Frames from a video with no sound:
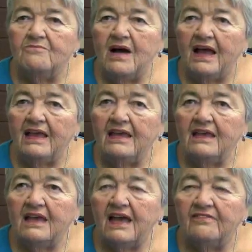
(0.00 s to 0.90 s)

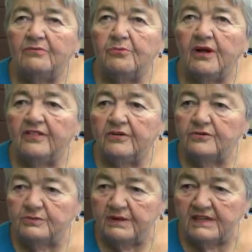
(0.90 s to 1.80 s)
I have a brother
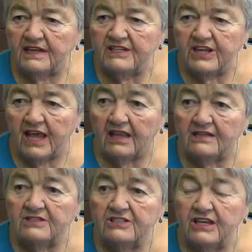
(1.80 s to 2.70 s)
who's mentally
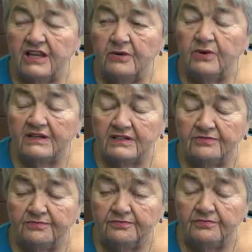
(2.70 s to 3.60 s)
challenged, and he went to
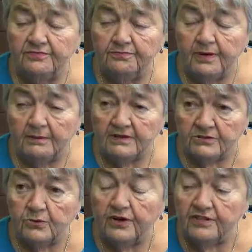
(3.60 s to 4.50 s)
public
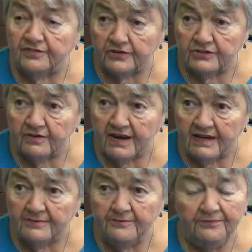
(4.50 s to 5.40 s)
school in the first grade.
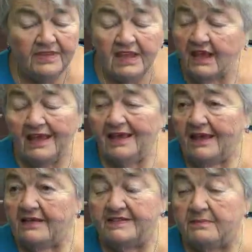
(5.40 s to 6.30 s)

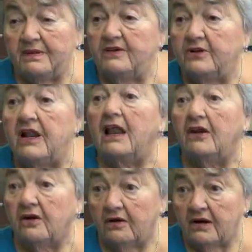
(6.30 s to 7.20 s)
He simply could not
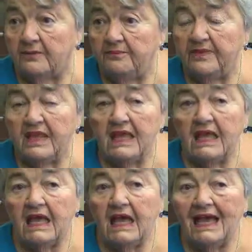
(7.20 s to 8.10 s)
learn.
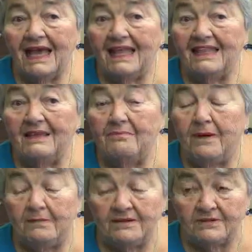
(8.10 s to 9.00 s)
And the
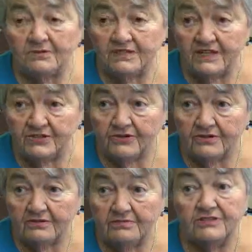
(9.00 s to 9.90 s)
public school teacher,
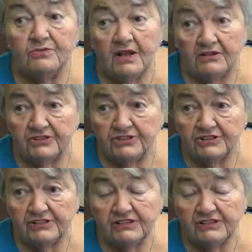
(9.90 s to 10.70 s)
Miss Welch,